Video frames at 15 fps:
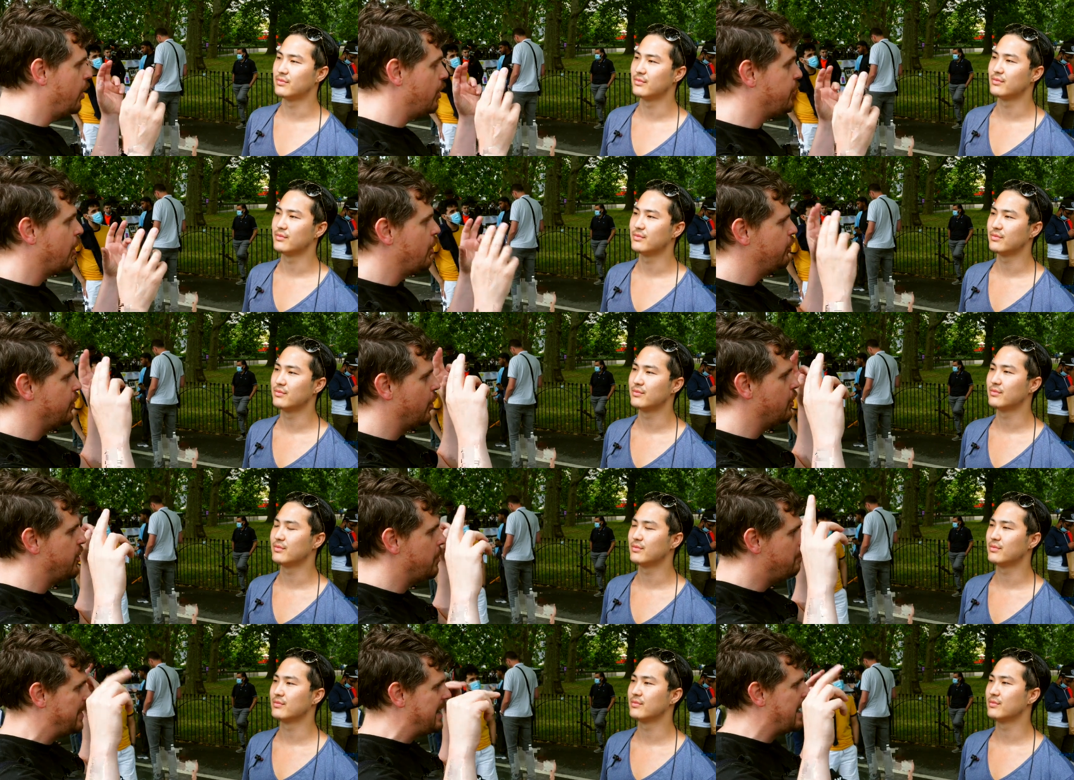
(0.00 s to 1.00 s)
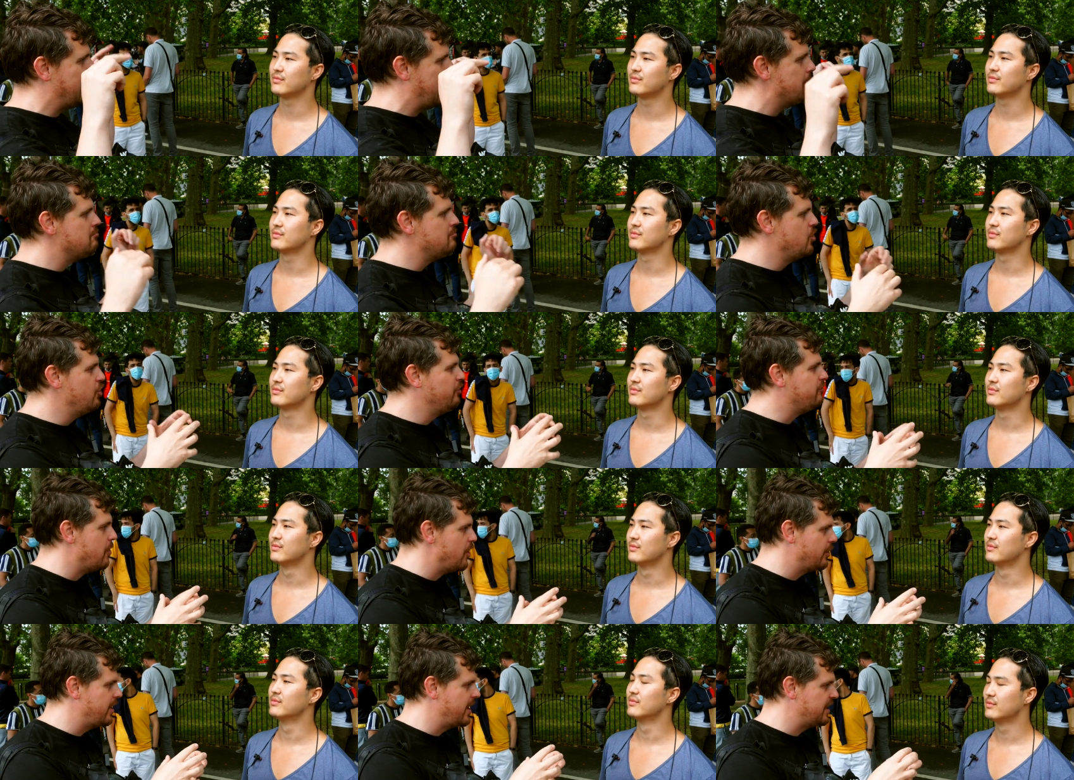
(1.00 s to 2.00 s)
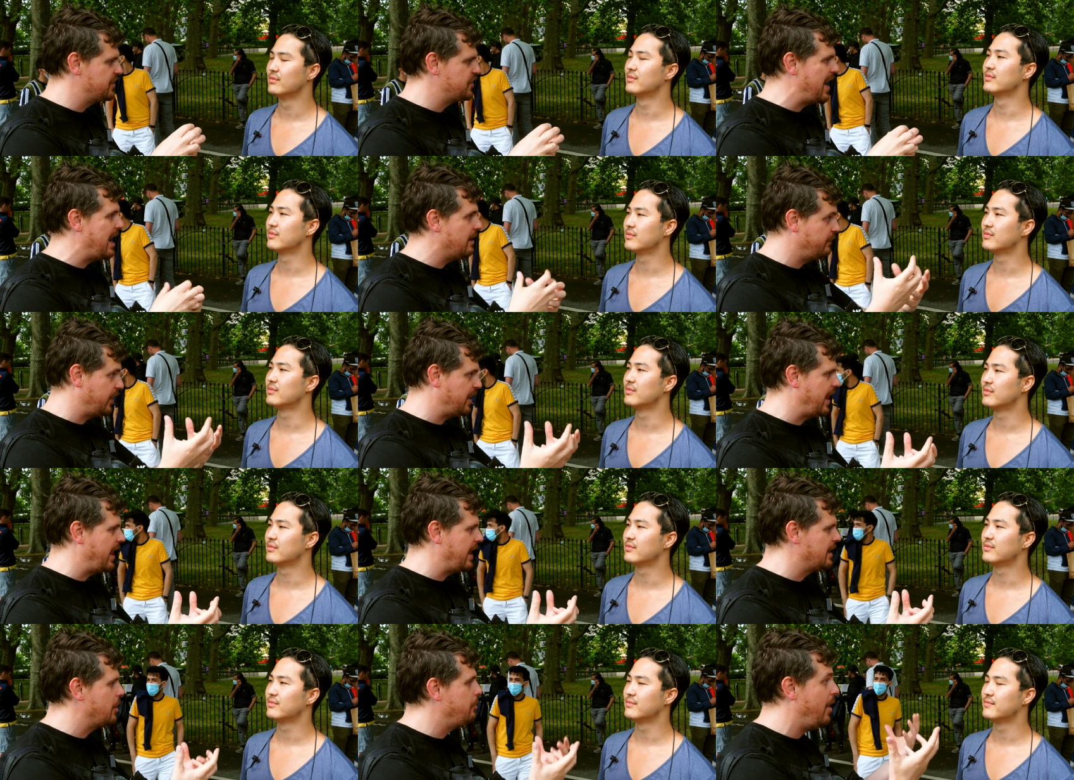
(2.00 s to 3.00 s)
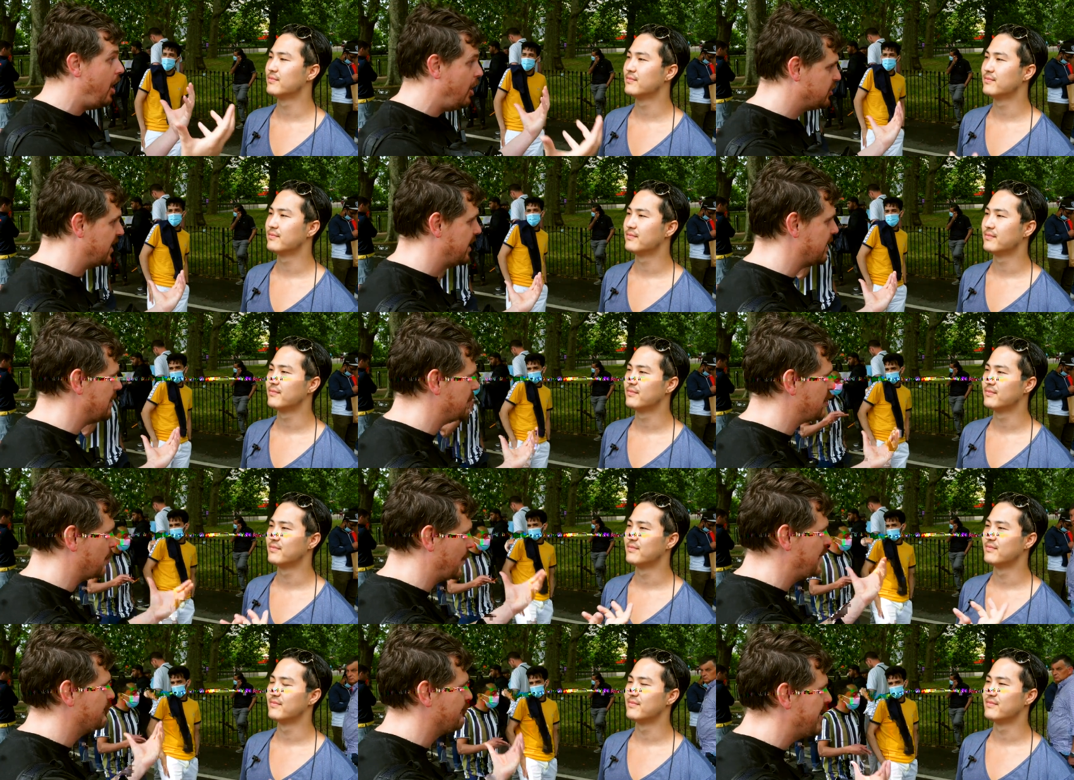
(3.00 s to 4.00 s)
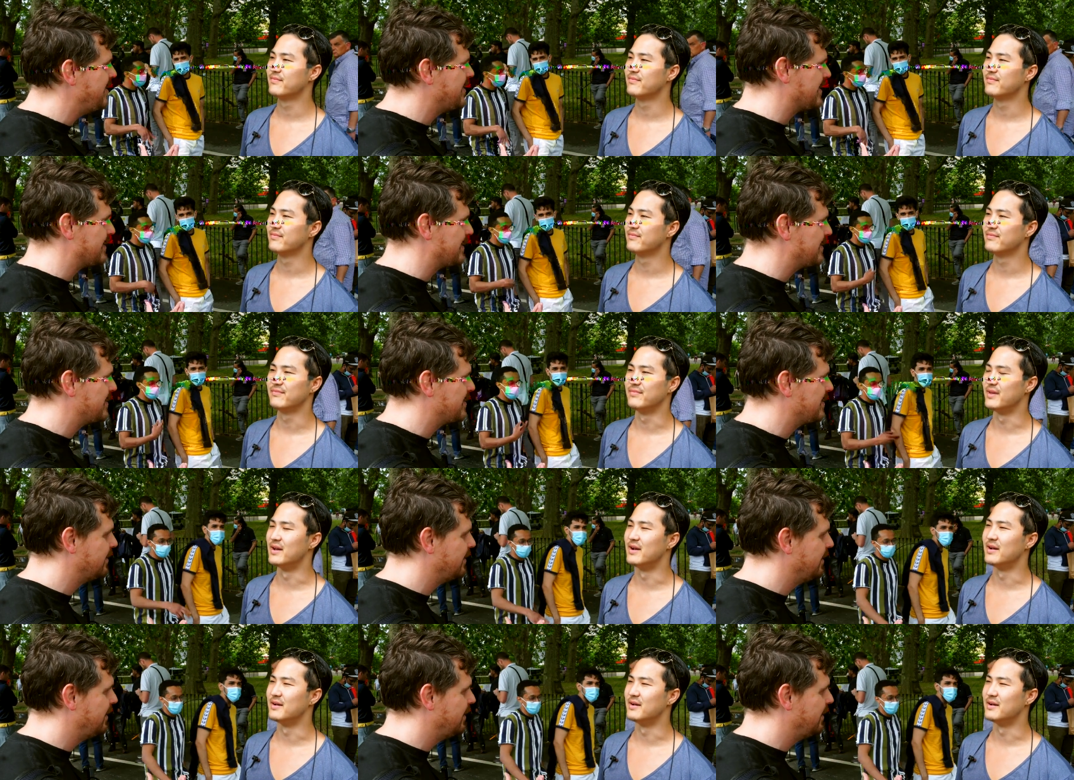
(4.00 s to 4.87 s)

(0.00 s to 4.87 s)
Speaker 1: the, the, the B L M movement is advocating apartheid between races